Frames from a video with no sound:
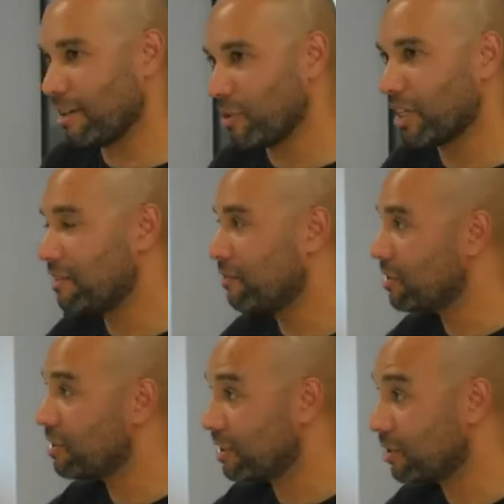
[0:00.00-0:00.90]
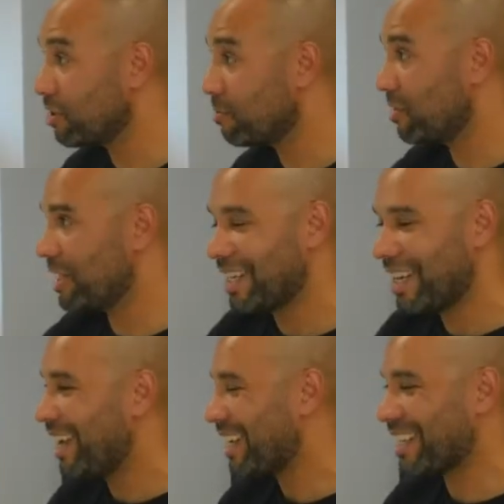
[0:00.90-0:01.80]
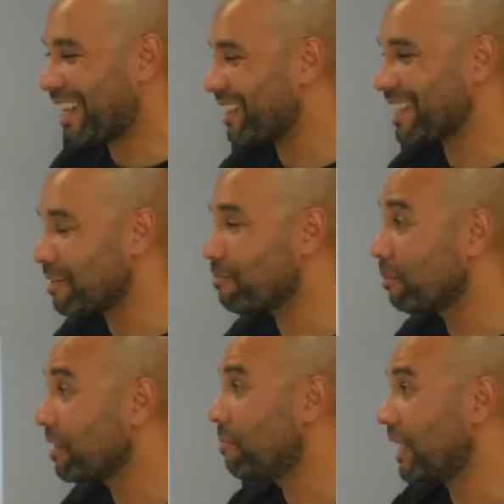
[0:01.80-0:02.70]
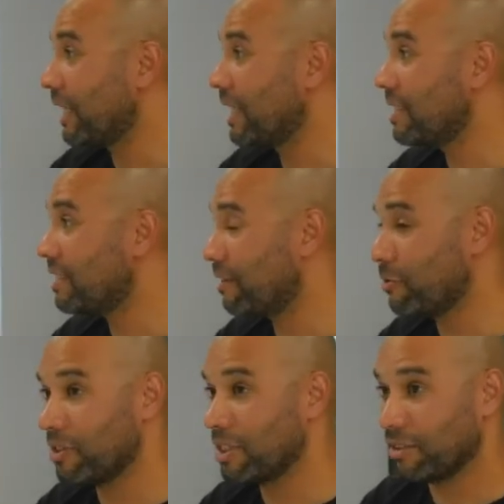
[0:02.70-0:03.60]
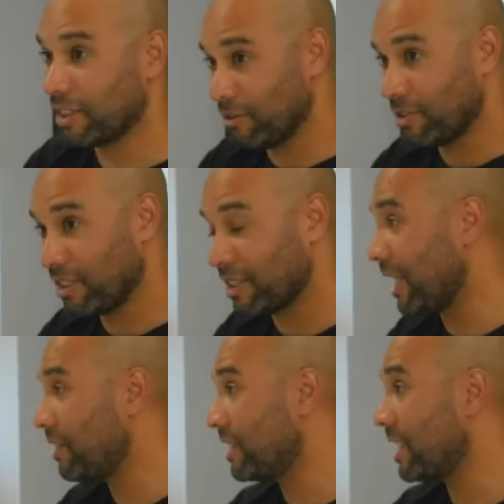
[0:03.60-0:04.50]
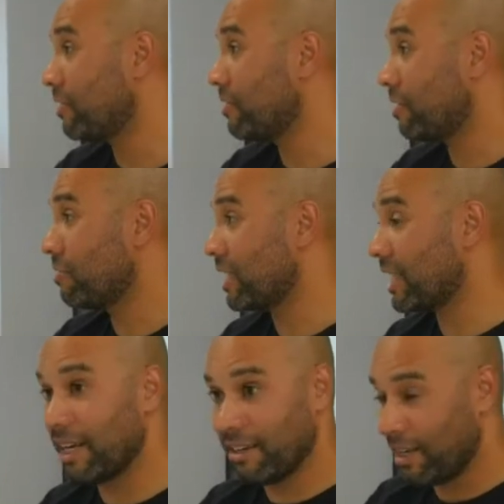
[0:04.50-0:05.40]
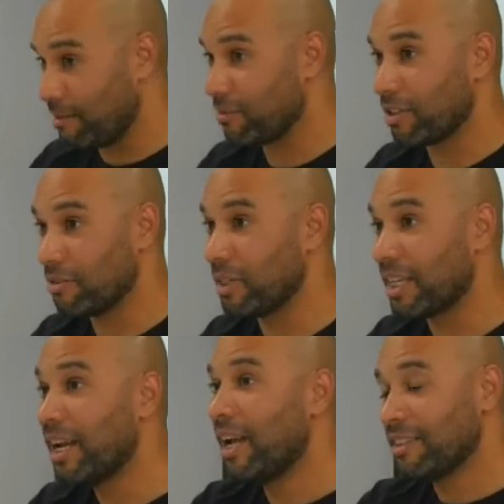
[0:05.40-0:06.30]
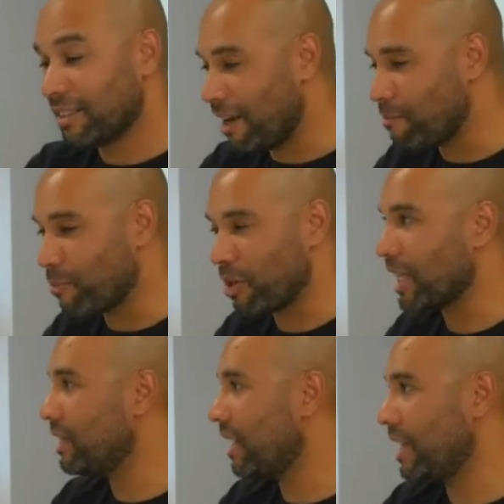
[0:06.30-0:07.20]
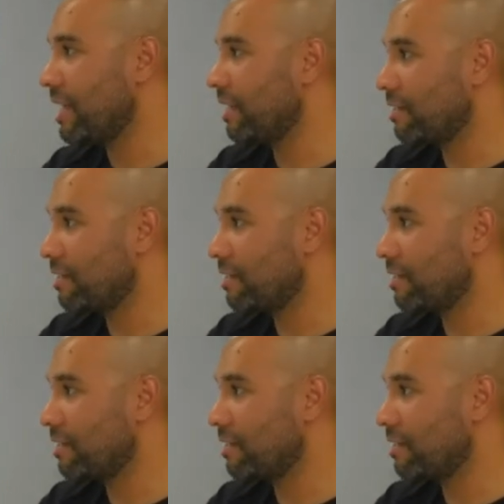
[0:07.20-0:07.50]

bringing the voice of the customer in, I think you're probably a bit late. I would, Gareth said, get the data as soon as you can. Absolutely. Start bringing that in. As